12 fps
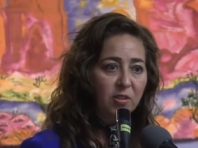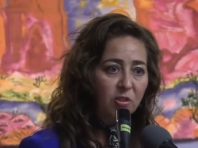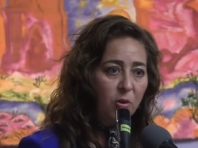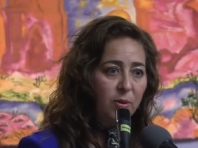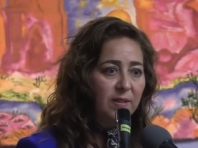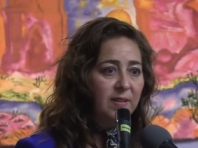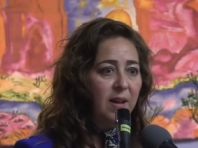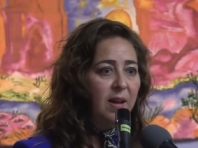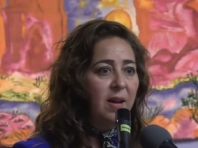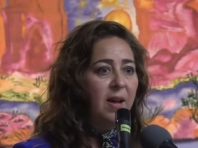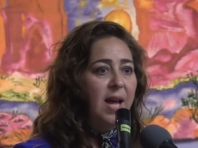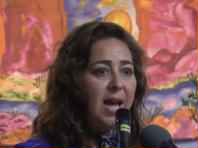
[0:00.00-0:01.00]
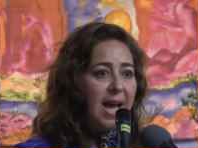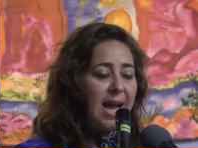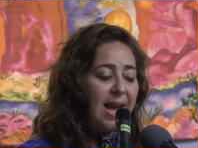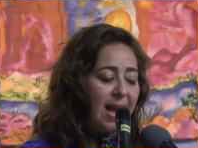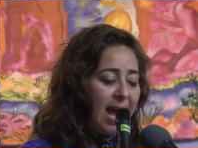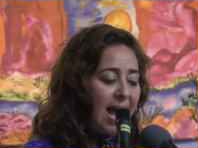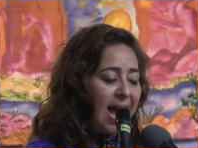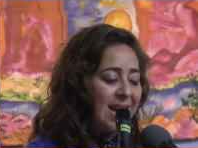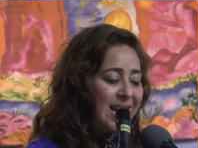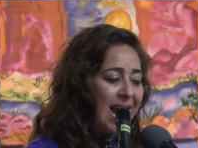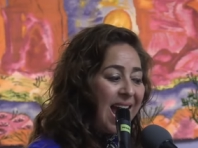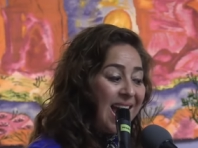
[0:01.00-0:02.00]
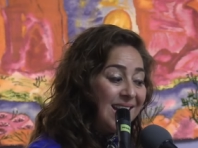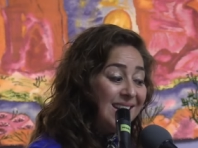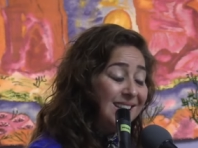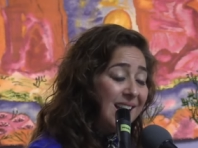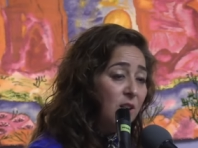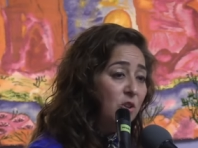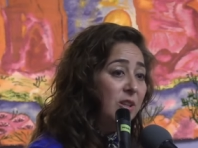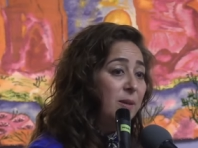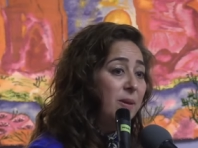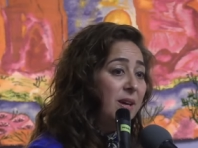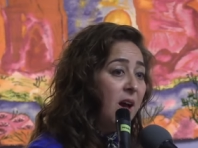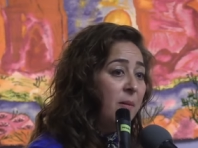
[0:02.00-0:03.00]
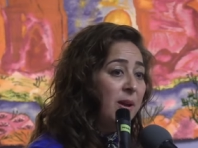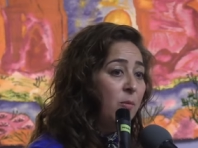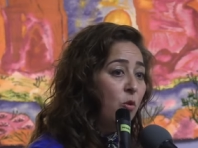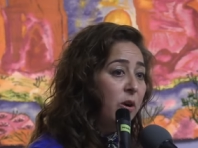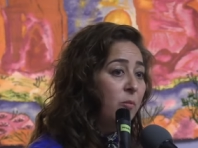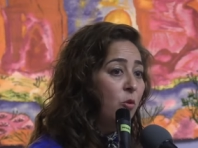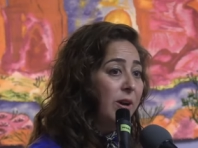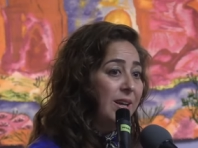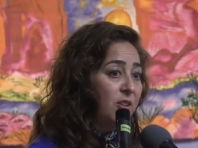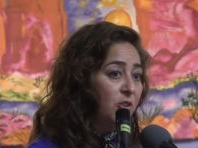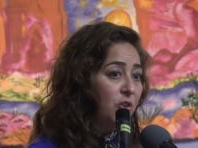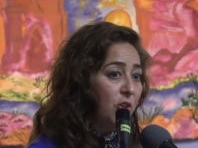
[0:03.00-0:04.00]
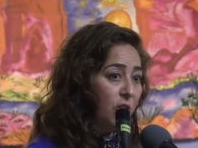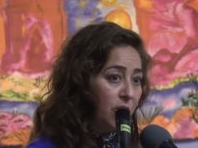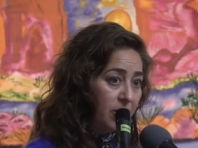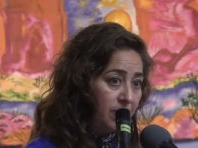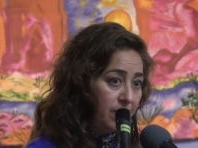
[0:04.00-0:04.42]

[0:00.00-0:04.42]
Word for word: So it's and it's actually becoming more and more insular,